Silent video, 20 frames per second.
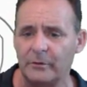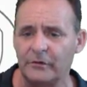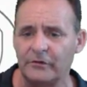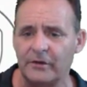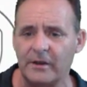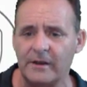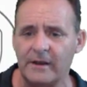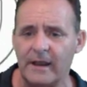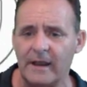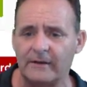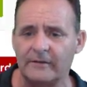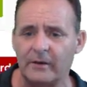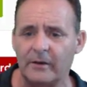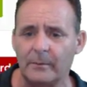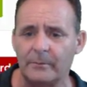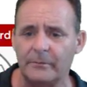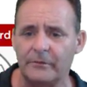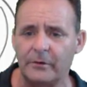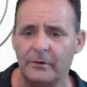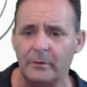which connect
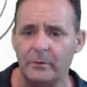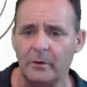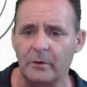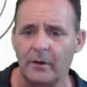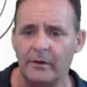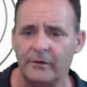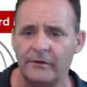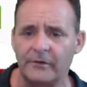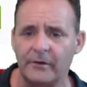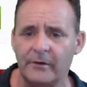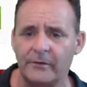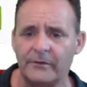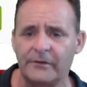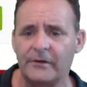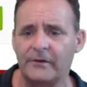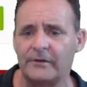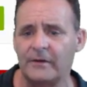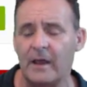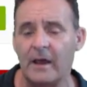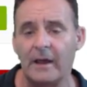up to other
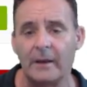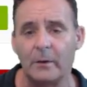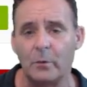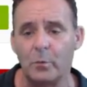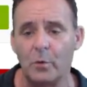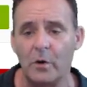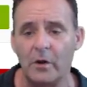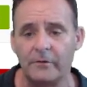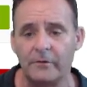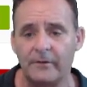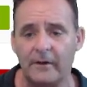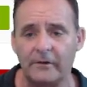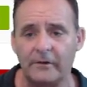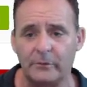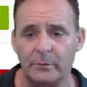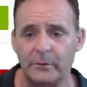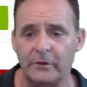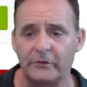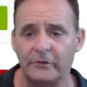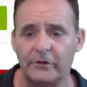services like
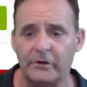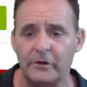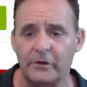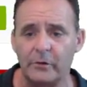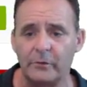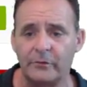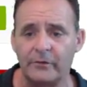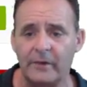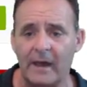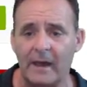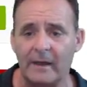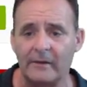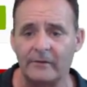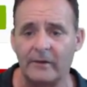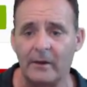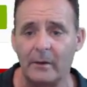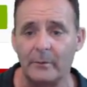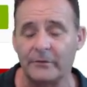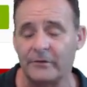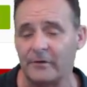WordFence. We used to use that,
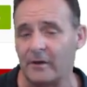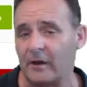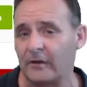so that was